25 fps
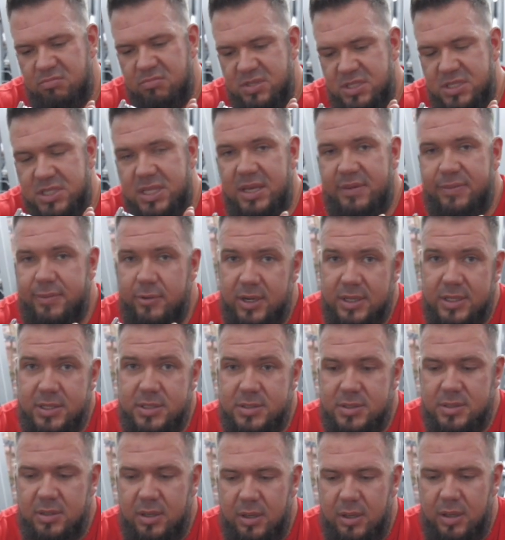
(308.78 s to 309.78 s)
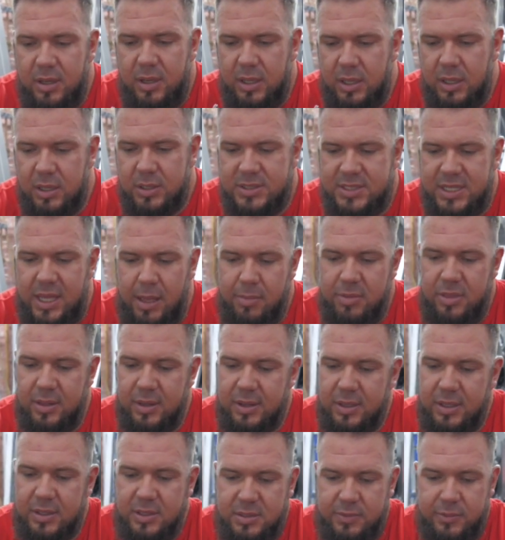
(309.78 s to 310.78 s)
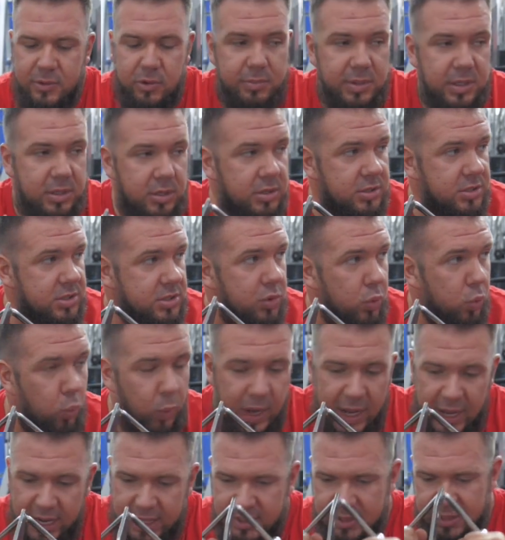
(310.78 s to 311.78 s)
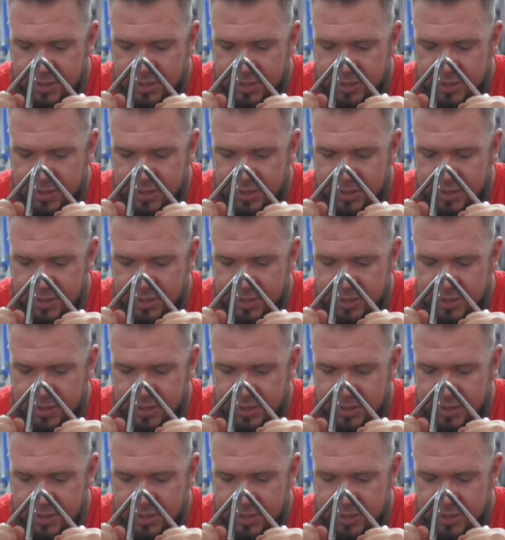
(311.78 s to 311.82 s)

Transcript: different something will be not so wide